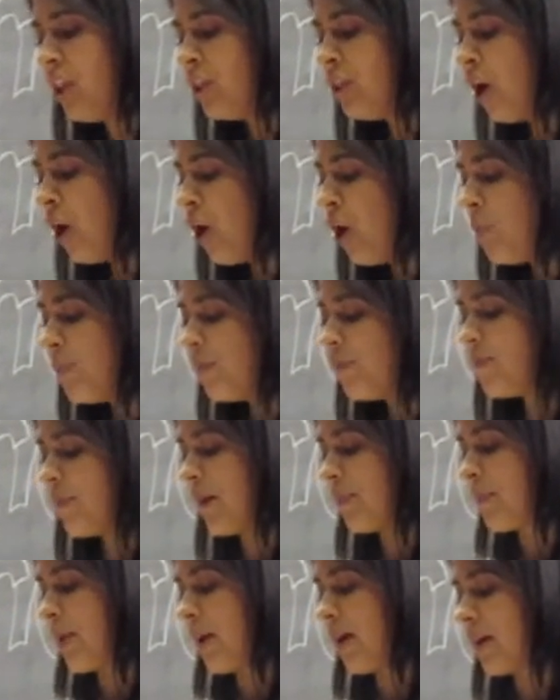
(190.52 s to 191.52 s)
The hope of
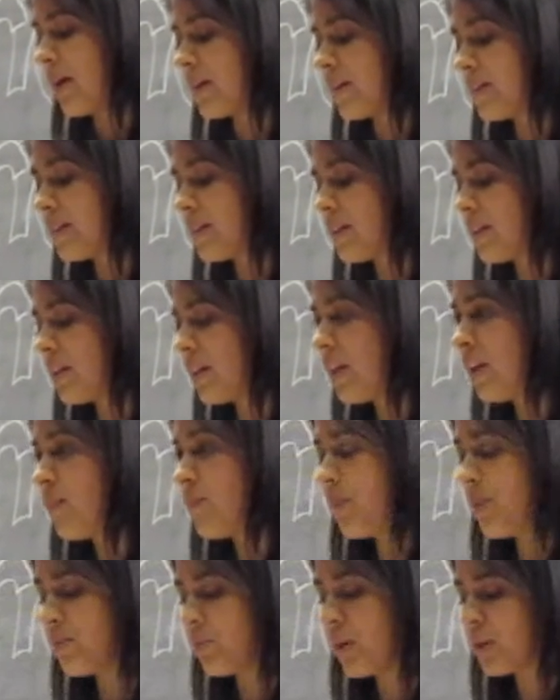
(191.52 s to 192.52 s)
my parents, to
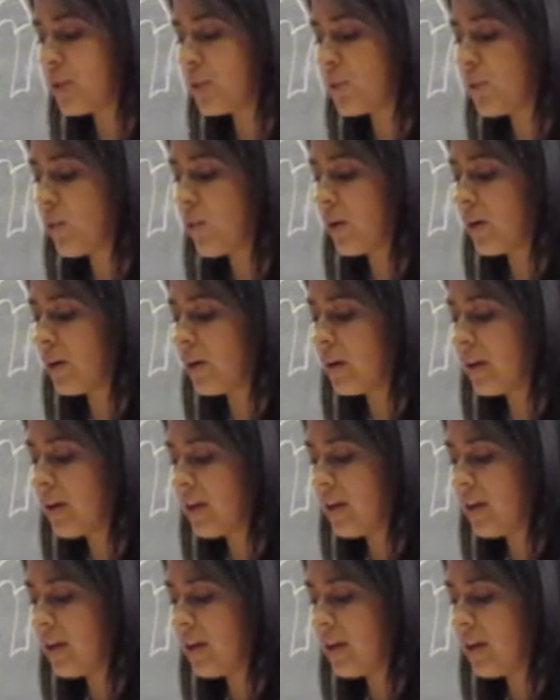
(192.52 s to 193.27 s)
give me much more.